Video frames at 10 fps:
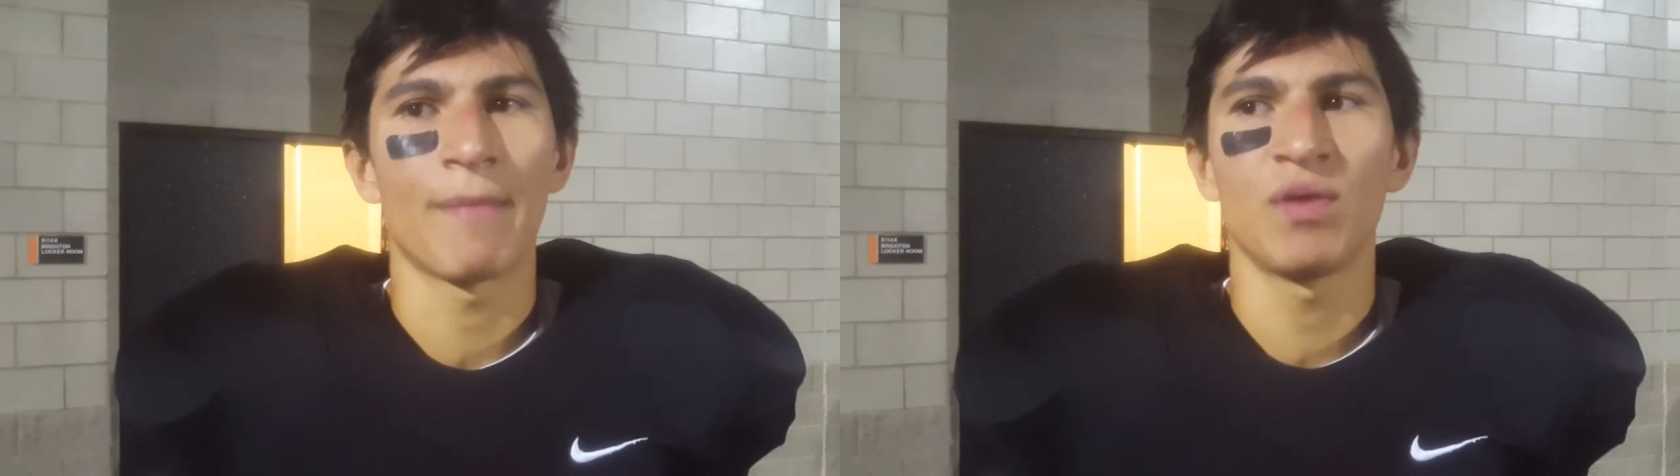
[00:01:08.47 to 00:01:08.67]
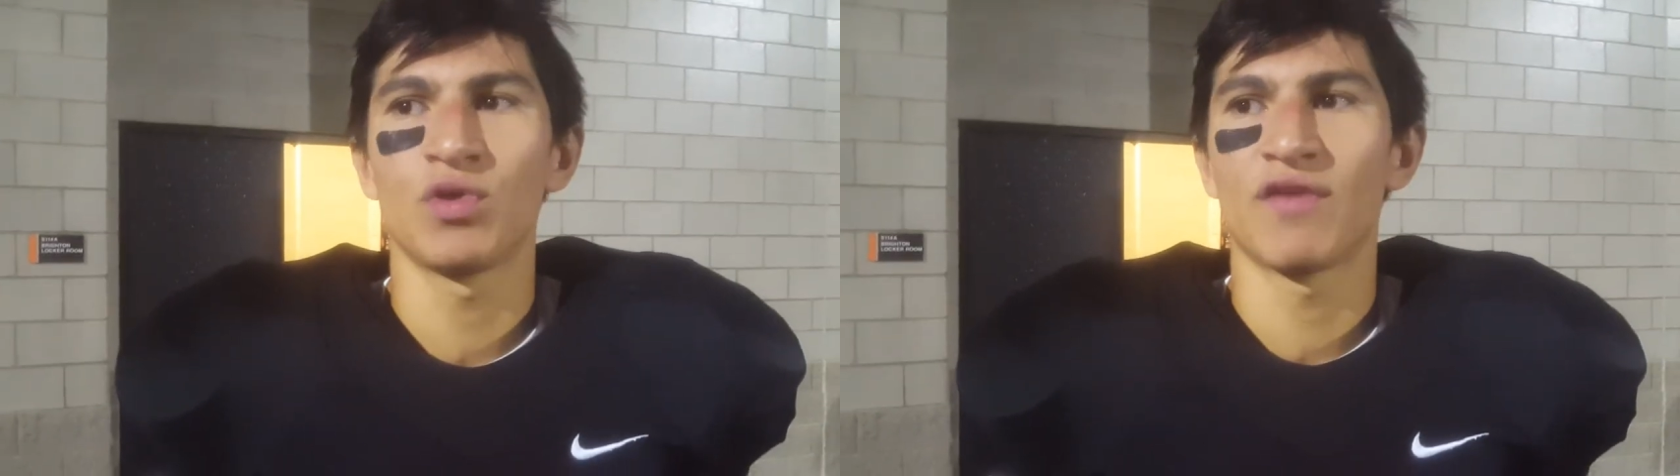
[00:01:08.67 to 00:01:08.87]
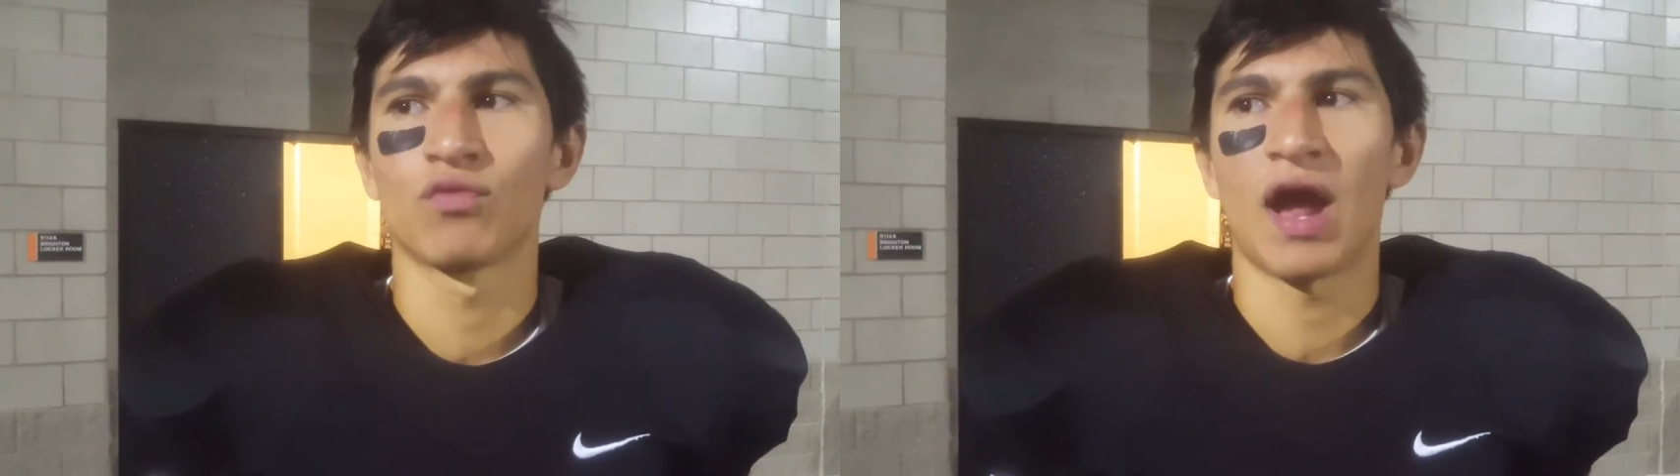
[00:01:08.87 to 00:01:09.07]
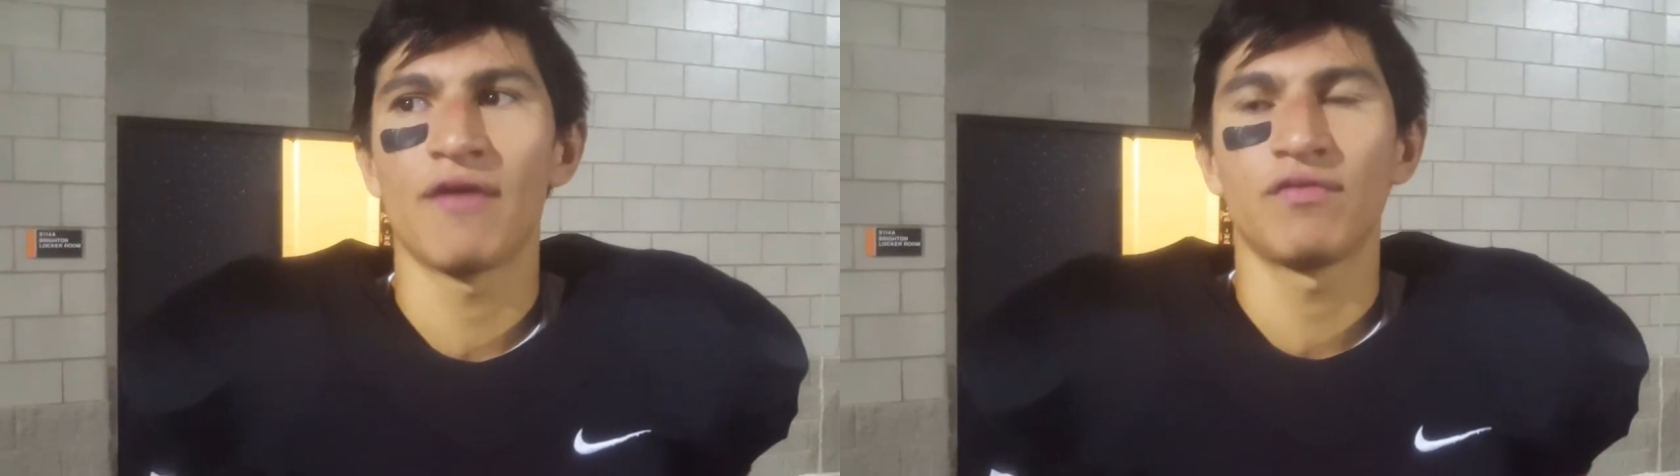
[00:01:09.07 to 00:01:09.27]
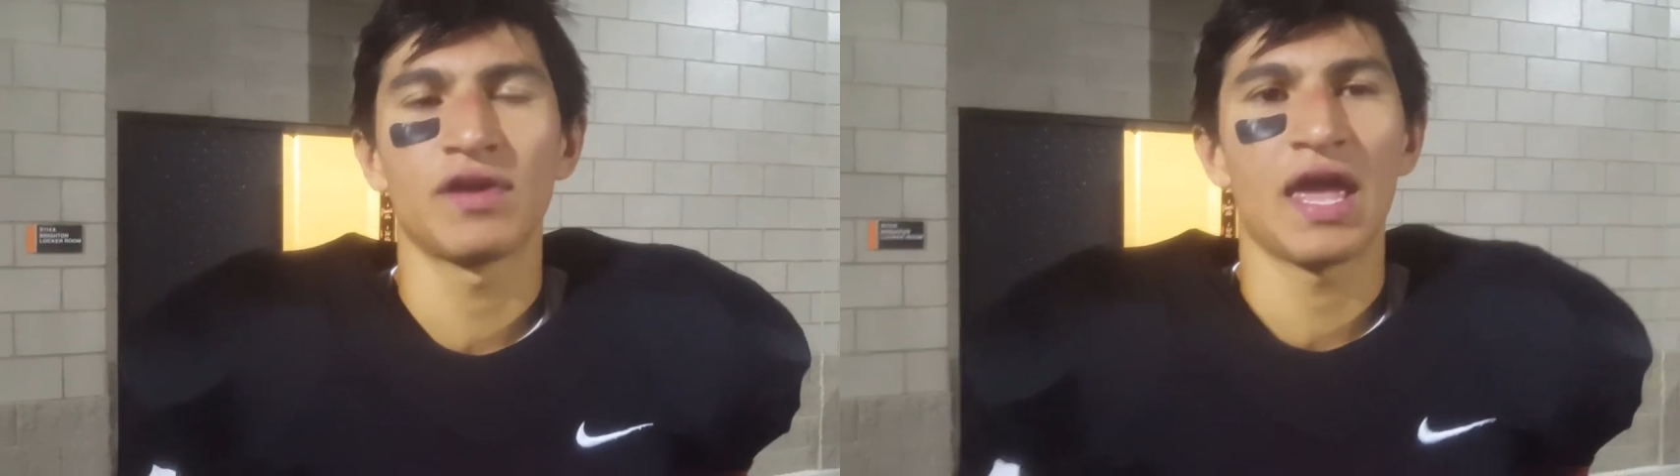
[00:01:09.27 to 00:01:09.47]
I mean, when you have a
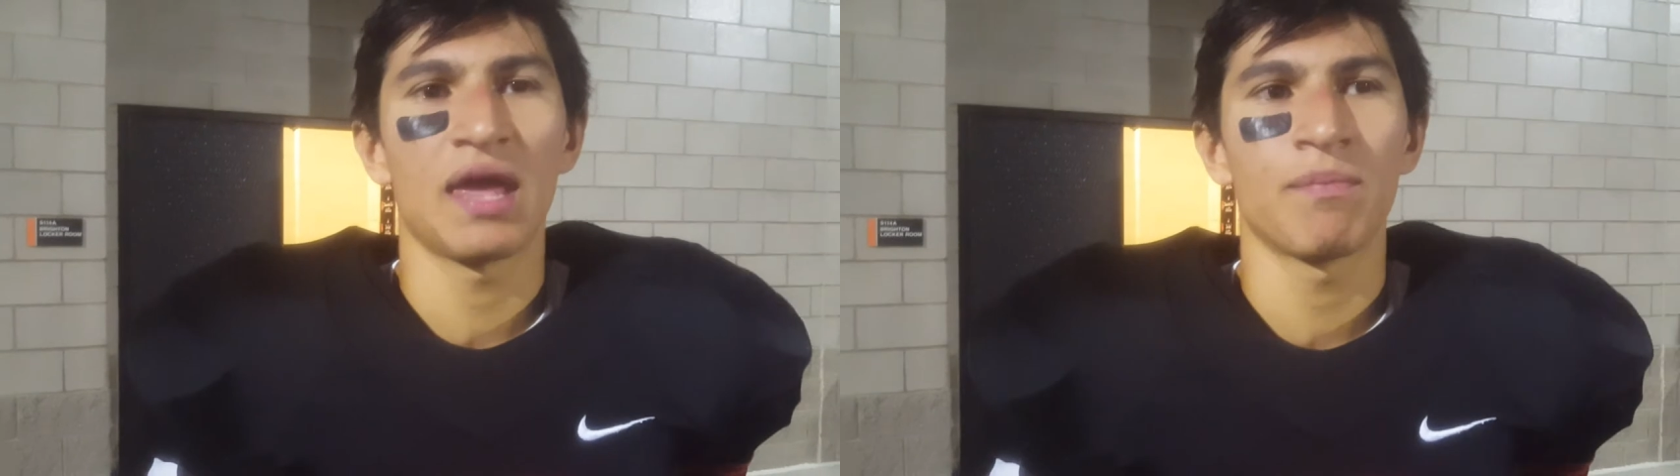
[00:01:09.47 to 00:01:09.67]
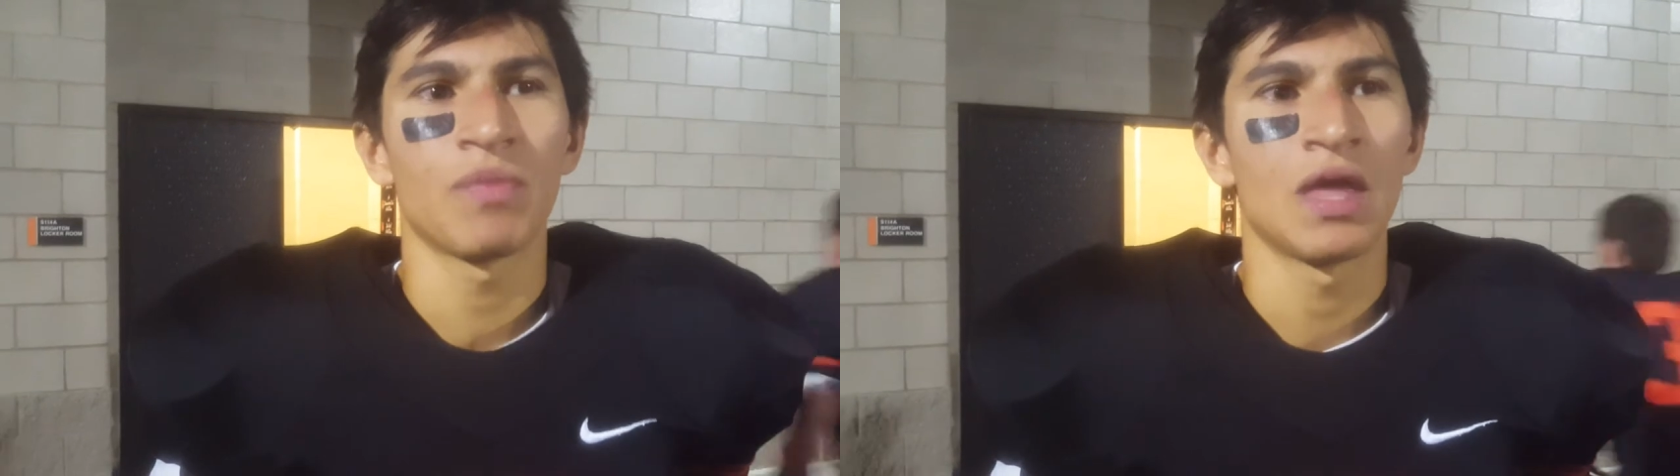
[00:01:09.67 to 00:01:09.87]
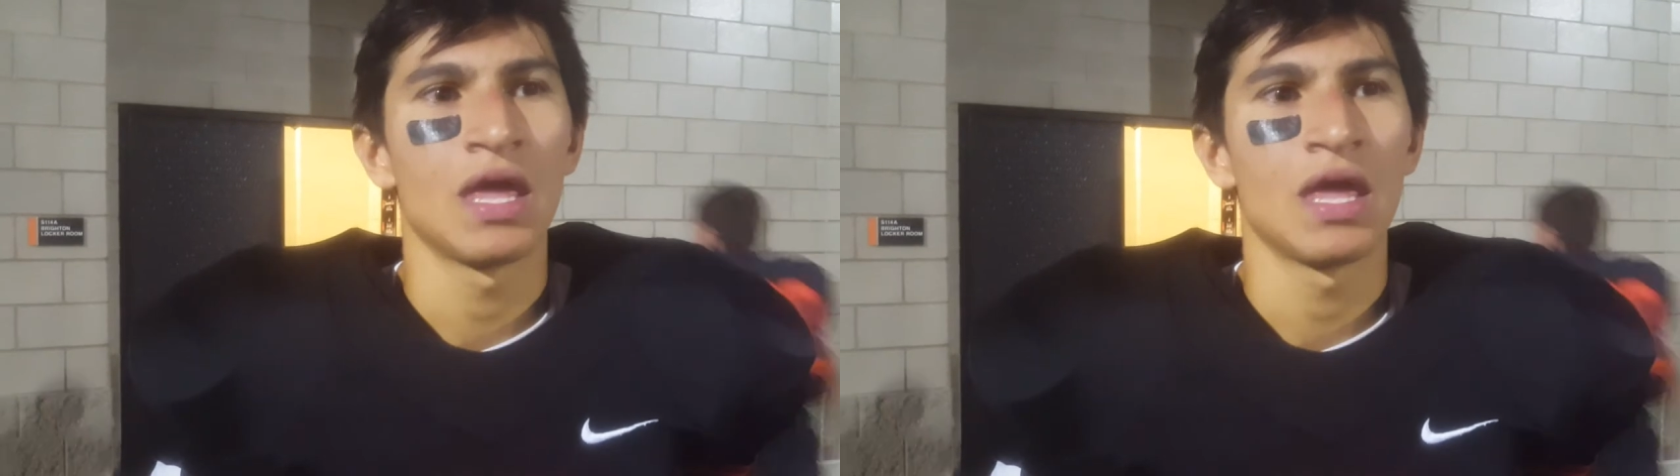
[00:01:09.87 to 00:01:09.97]
rivalry game,